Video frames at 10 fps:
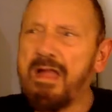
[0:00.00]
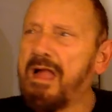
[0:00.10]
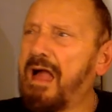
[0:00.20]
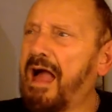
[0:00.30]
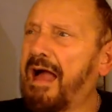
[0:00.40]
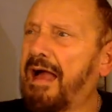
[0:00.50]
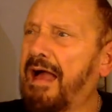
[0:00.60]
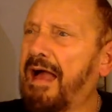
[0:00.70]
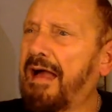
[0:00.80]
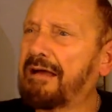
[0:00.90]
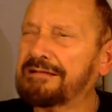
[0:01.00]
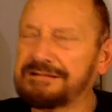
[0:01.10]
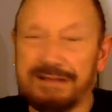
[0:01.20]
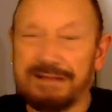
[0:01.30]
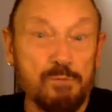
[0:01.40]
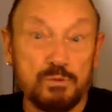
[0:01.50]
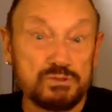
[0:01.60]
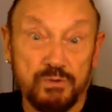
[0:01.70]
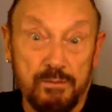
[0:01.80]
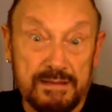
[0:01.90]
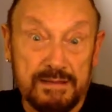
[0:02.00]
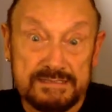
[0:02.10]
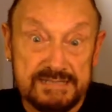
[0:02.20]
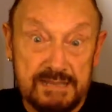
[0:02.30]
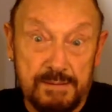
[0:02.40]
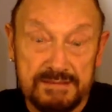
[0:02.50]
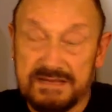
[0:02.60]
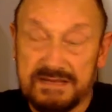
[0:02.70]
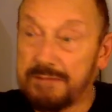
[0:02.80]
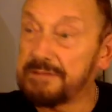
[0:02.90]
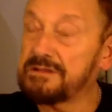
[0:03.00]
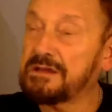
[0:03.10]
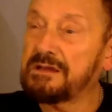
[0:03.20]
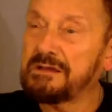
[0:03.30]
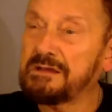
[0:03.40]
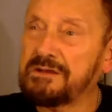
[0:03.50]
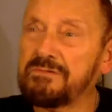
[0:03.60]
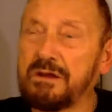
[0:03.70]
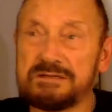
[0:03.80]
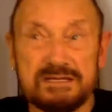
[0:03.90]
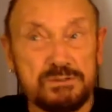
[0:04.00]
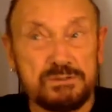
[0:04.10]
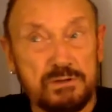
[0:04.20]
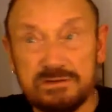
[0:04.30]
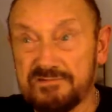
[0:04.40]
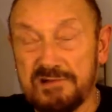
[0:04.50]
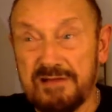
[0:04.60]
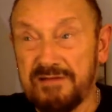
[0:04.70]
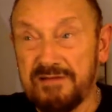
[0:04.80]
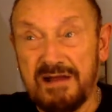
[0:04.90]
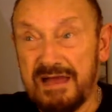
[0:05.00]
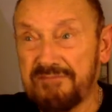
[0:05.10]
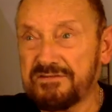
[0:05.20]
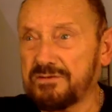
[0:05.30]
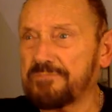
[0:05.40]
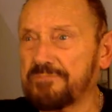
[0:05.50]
I'm always talking about sleep, aren't I? But, you know, as I do a lot of driving, I have to.